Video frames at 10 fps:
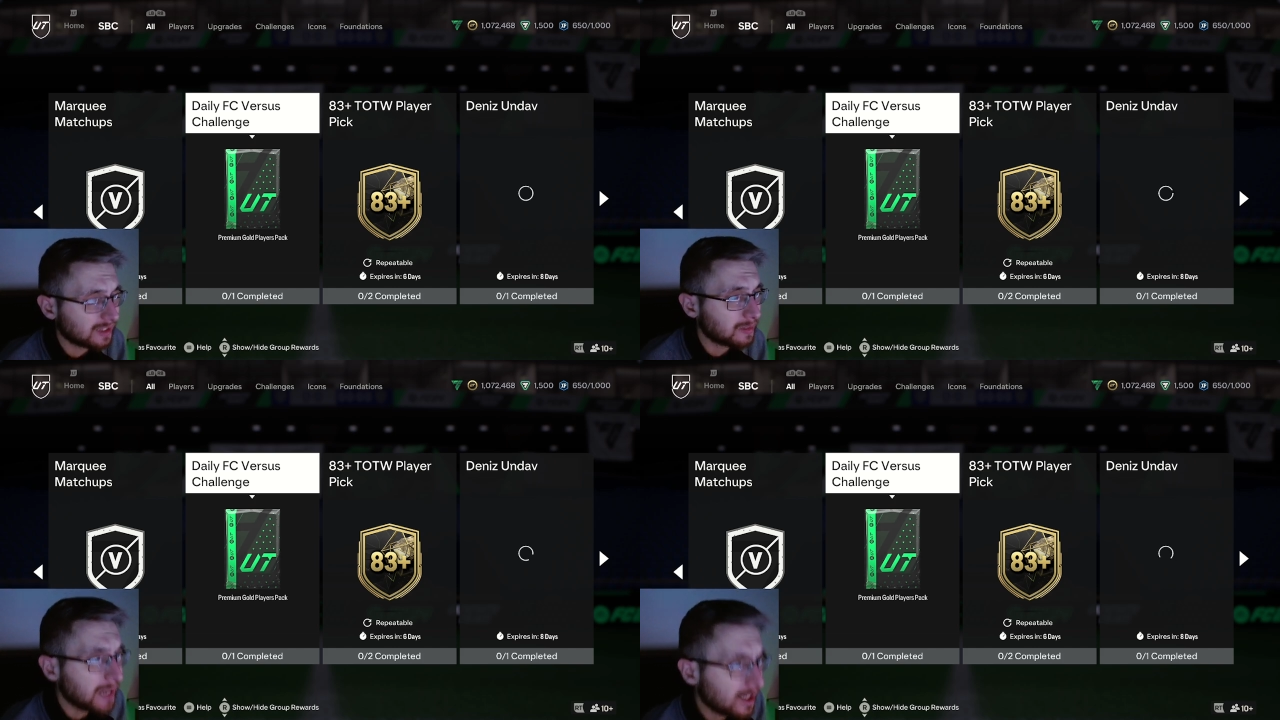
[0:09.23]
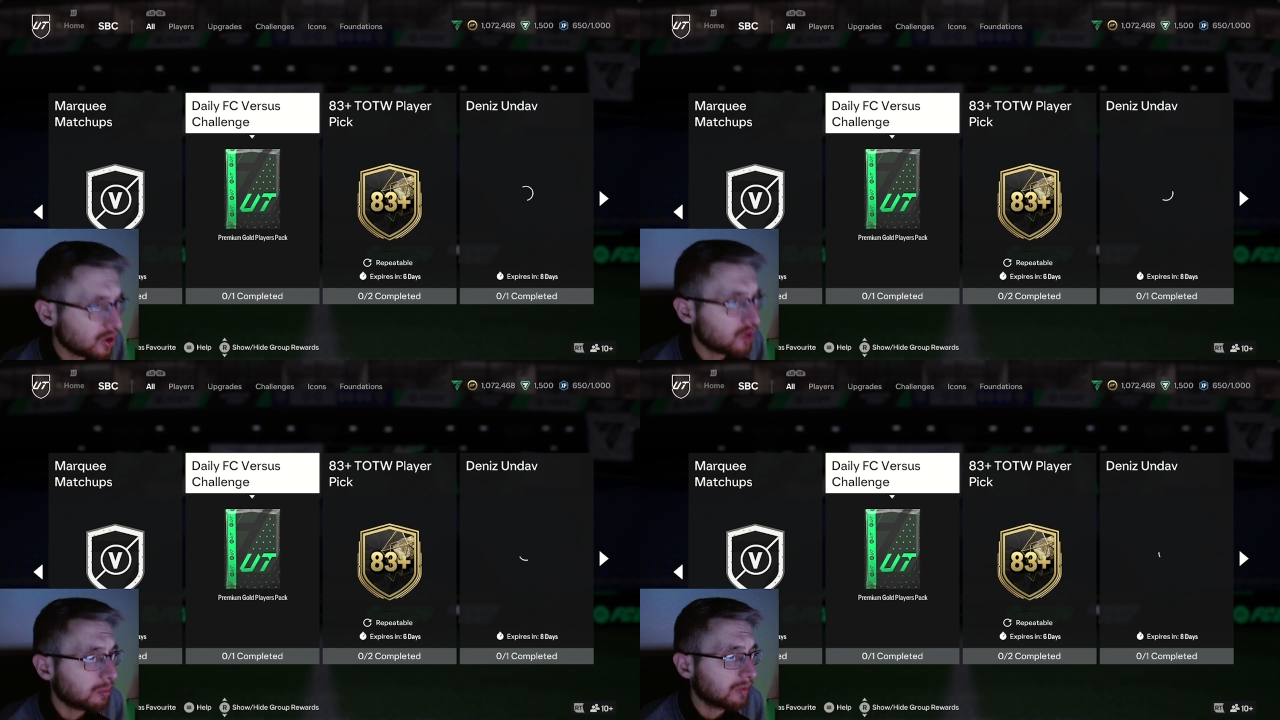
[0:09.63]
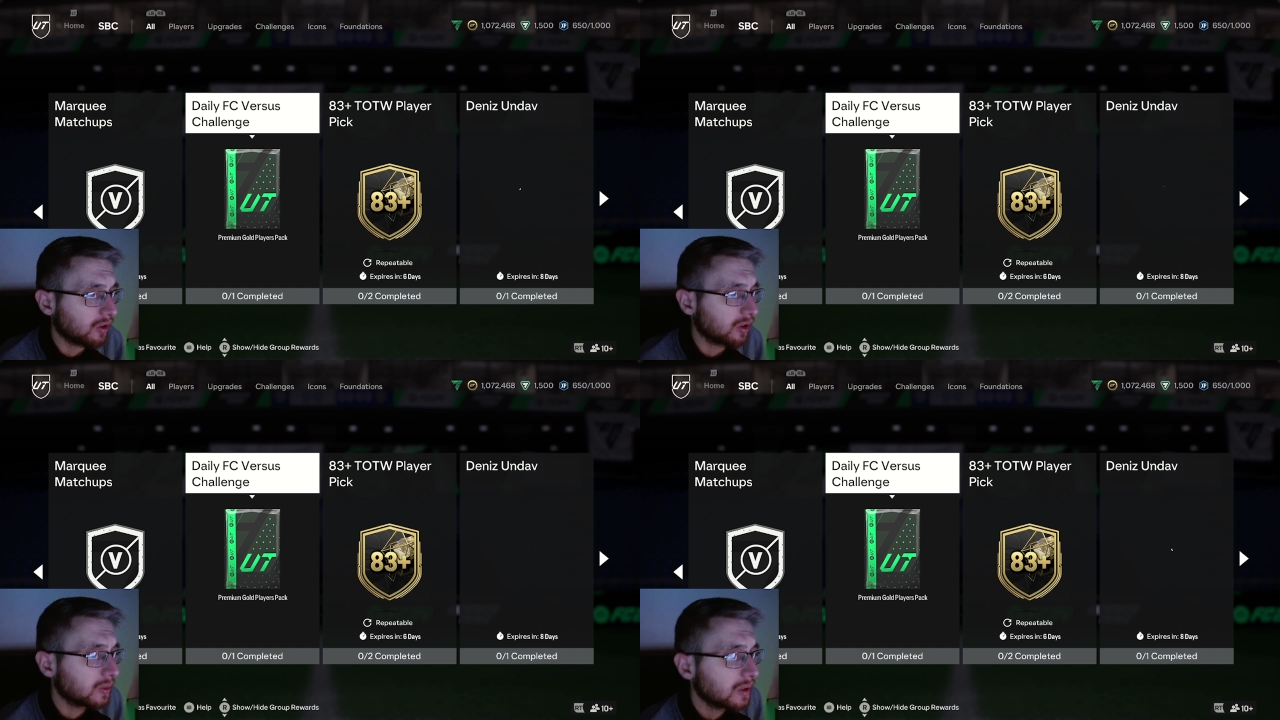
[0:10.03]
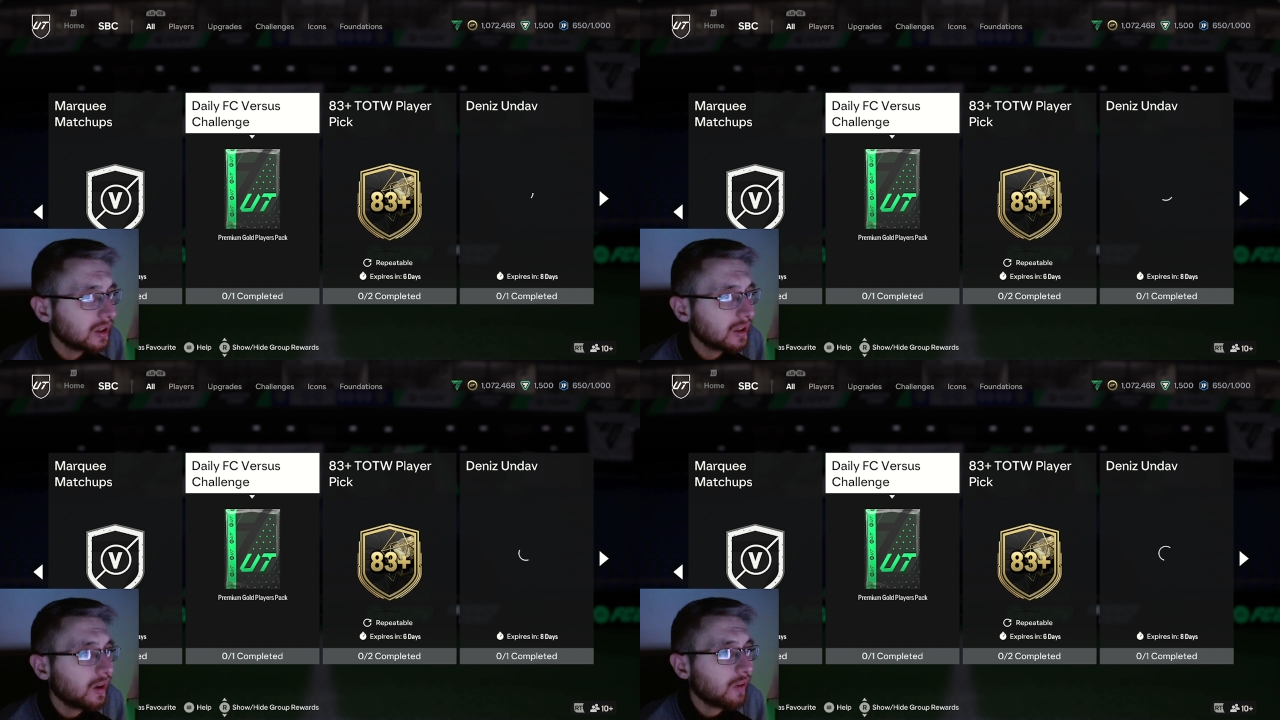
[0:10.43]
So make sure you drop a follow
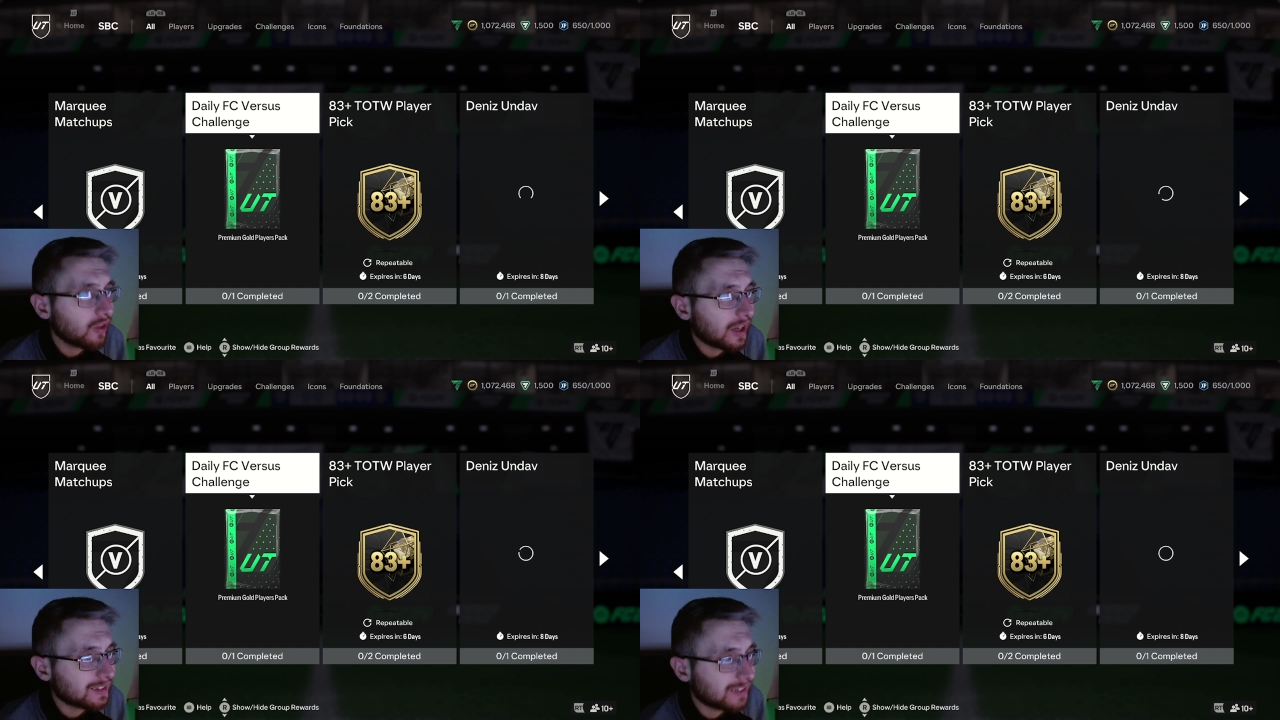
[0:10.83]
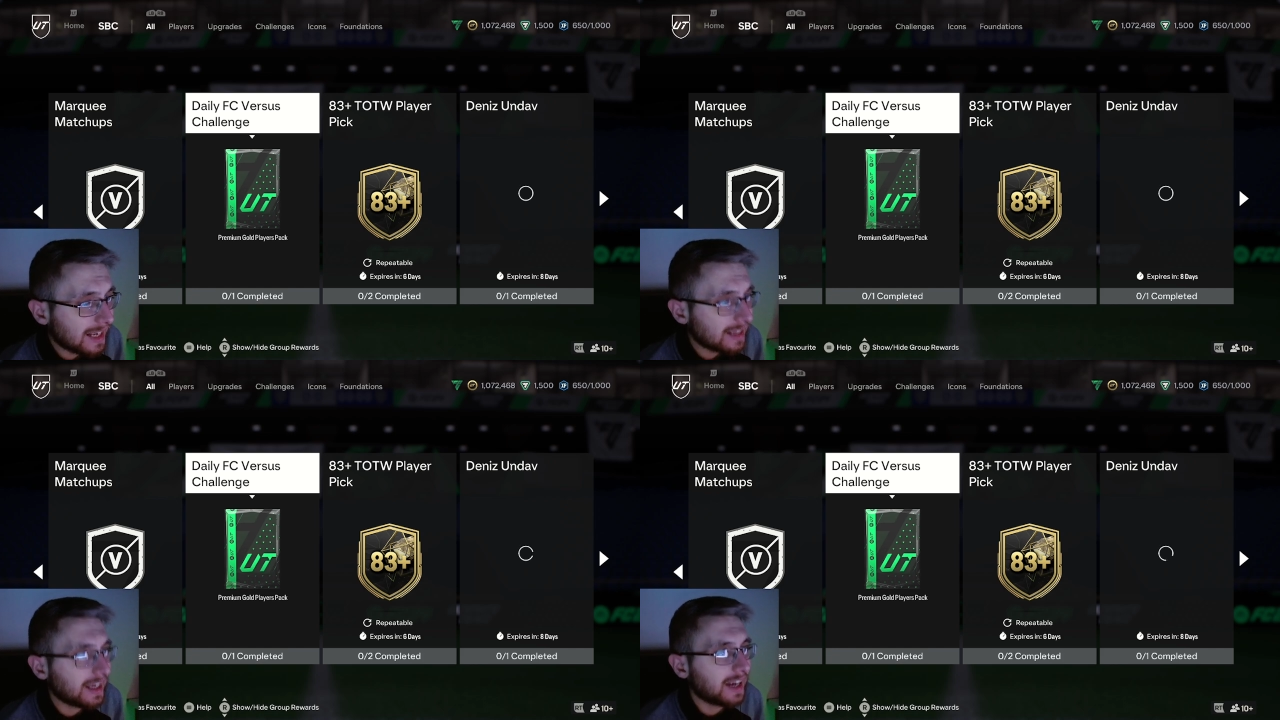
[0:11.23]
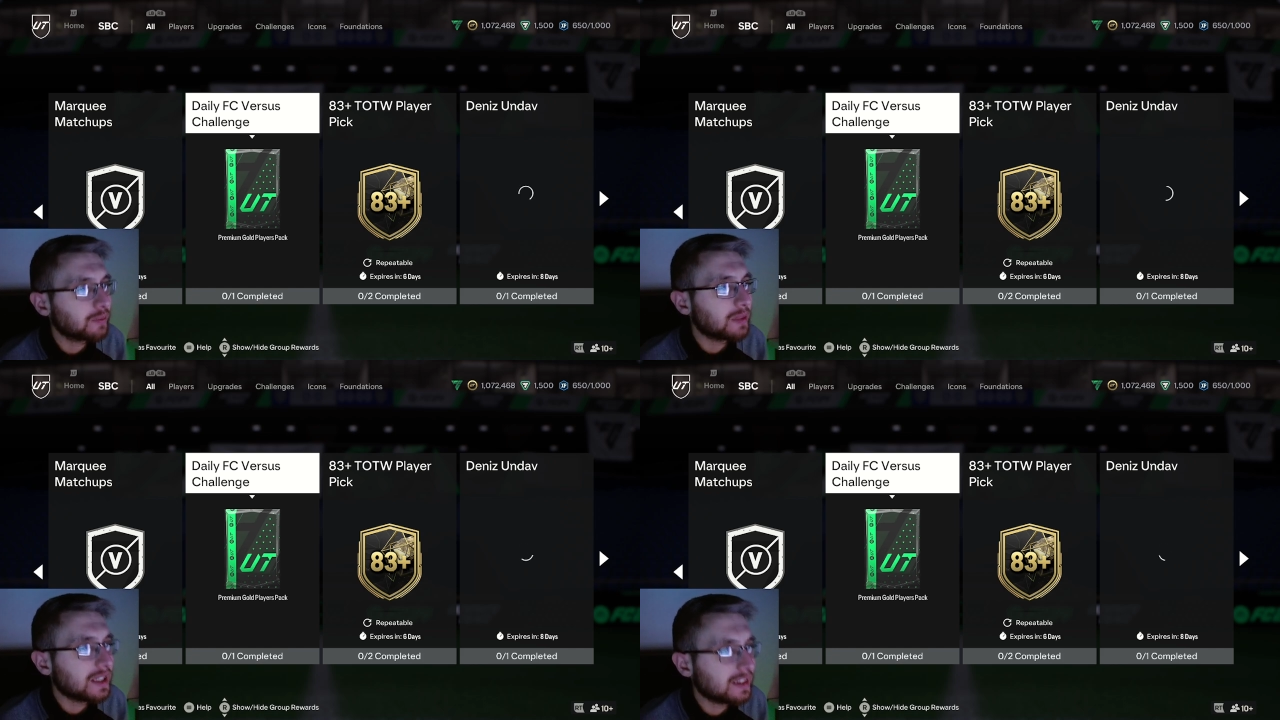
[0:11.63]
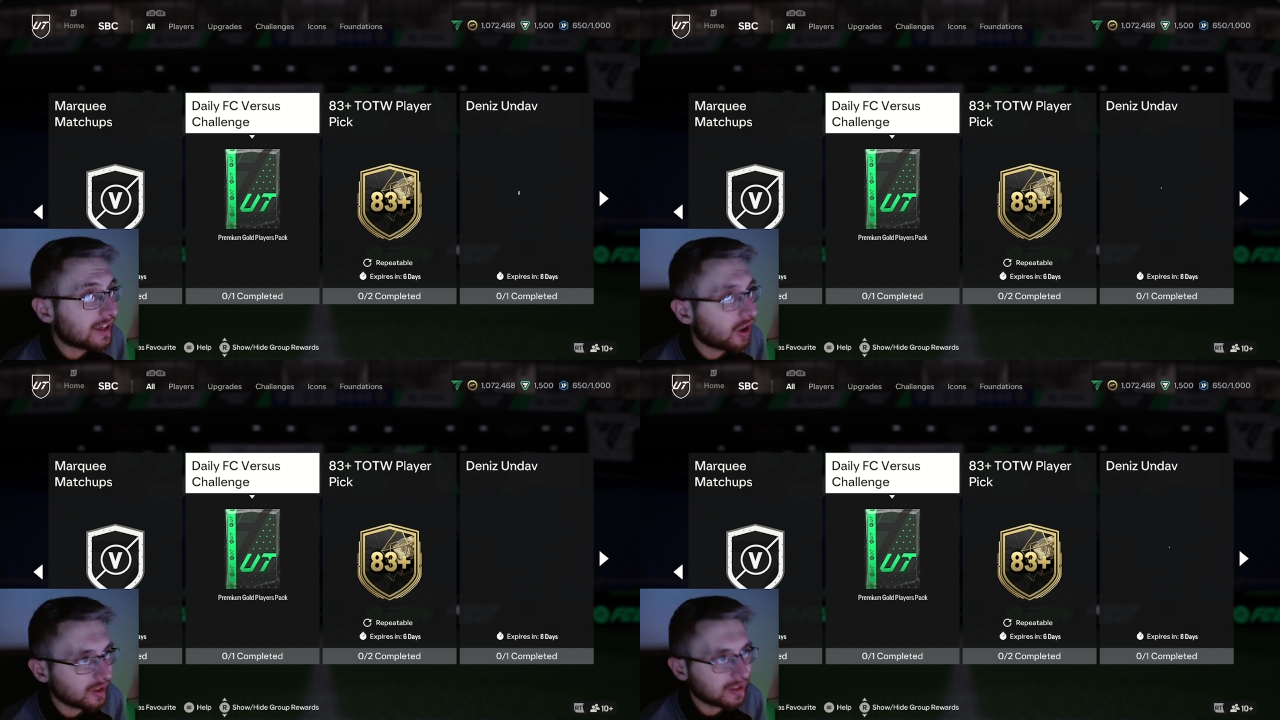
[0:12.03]
for that daily SBC
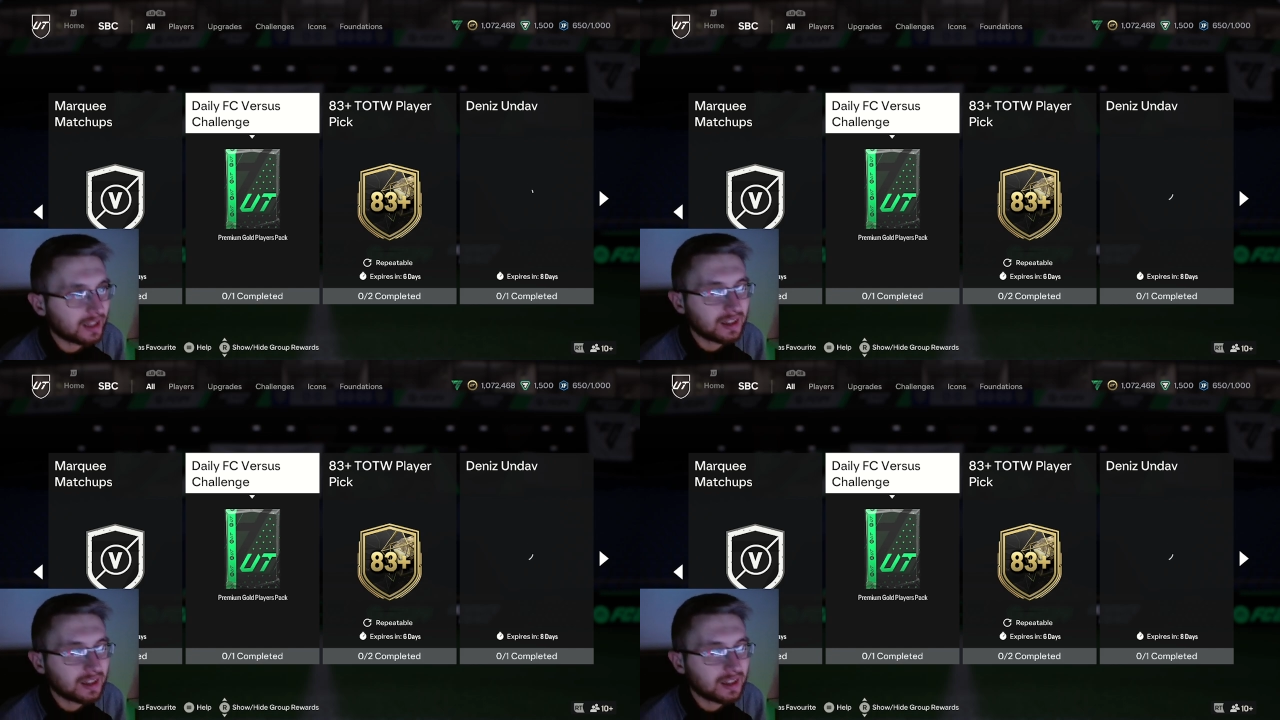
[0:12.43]
content.